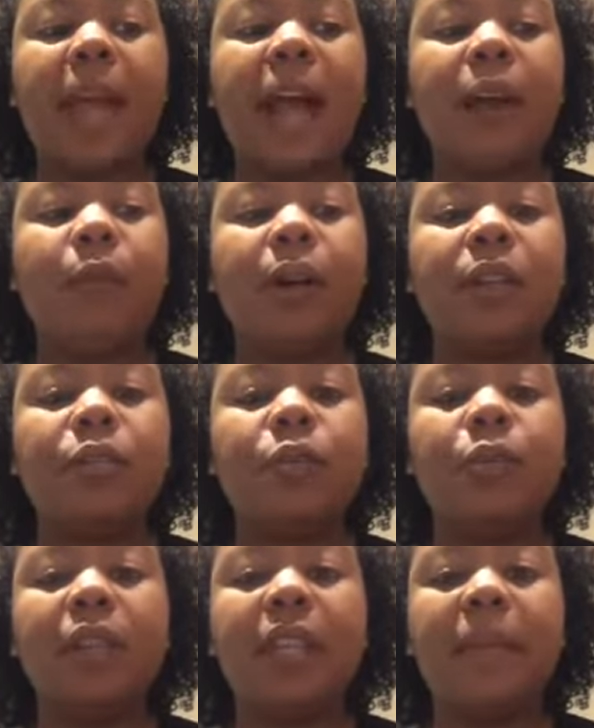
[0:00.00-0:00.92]
I want
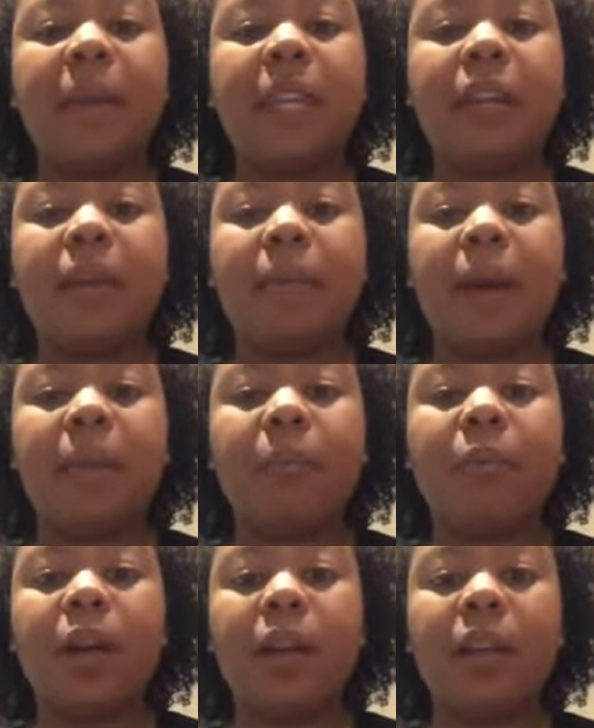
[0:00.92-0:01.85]
to limit my
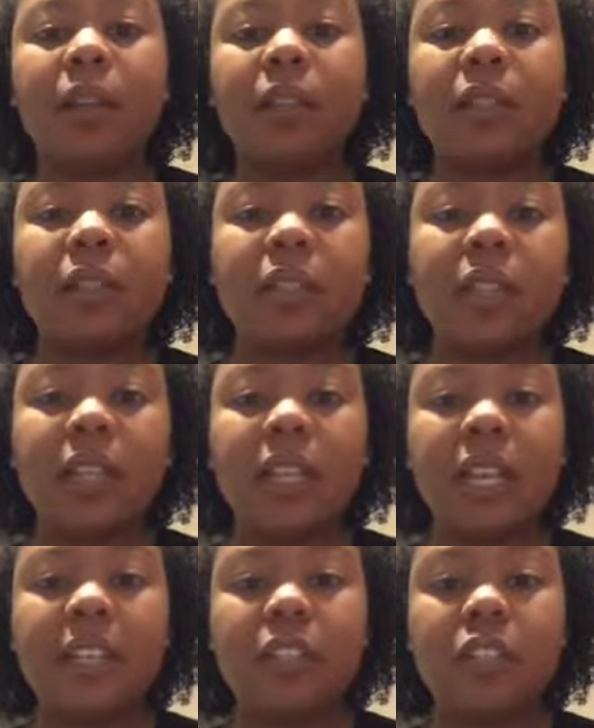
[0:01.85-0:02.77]
product
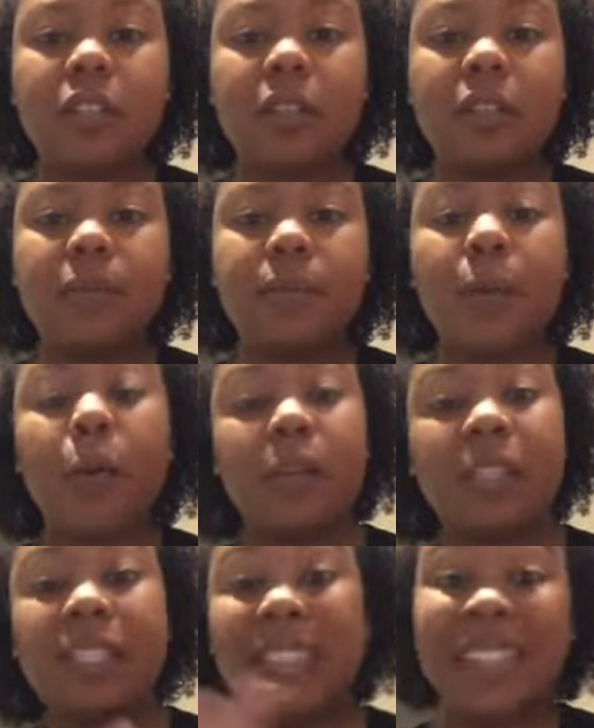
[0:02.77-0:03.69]
collection
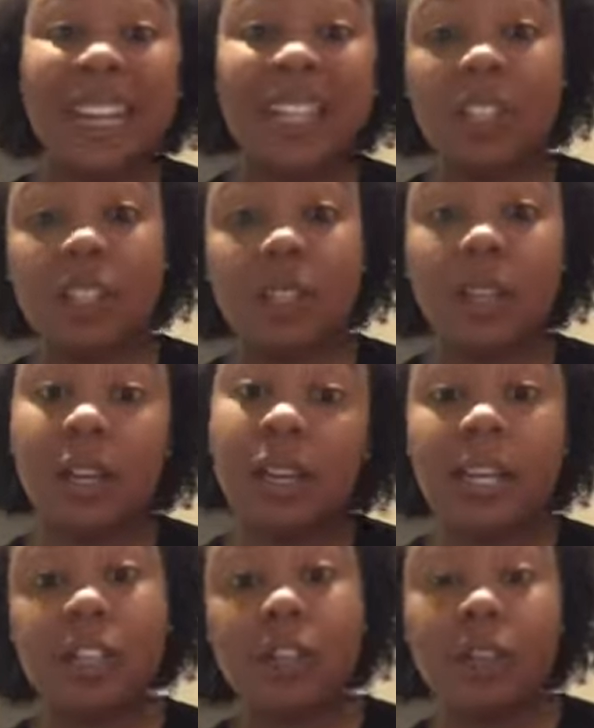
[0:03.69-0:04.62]
or selection,
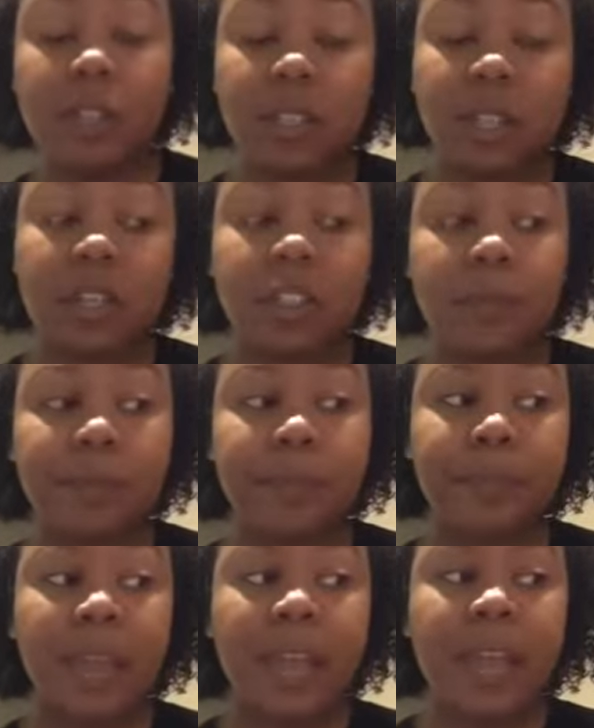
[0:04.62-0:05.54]
collection or selection.
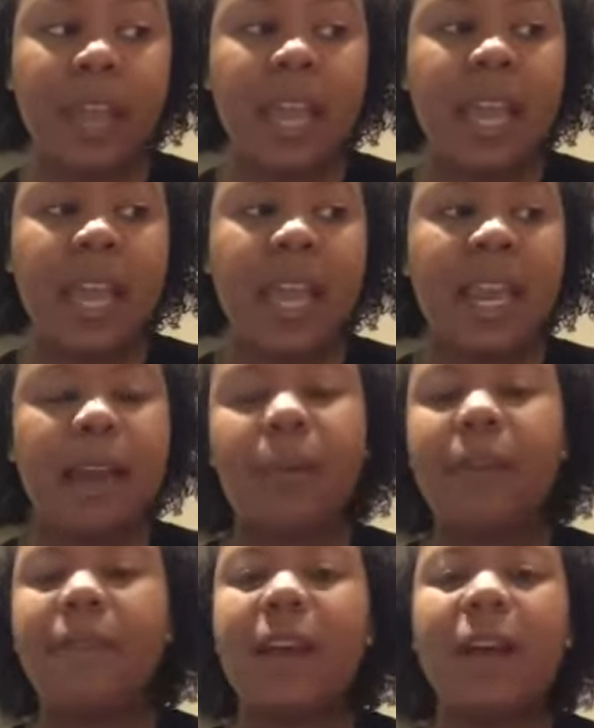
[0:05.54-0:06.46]
And I
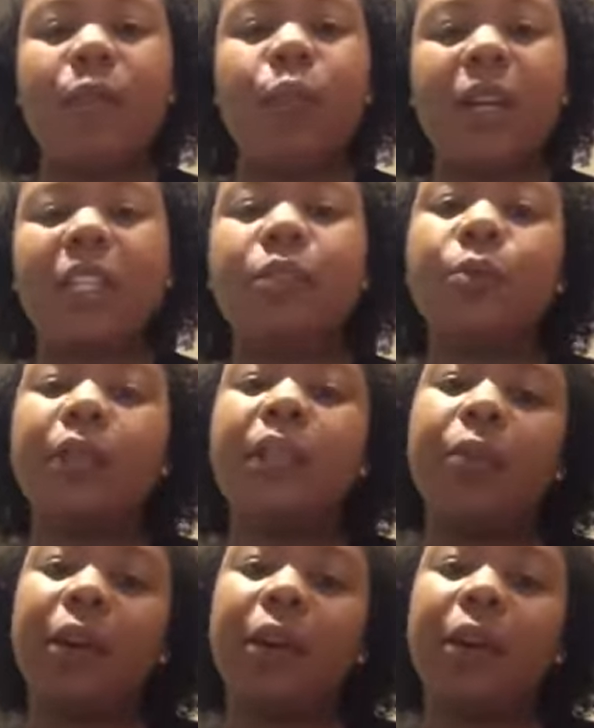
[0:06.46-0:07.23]
want to find what is really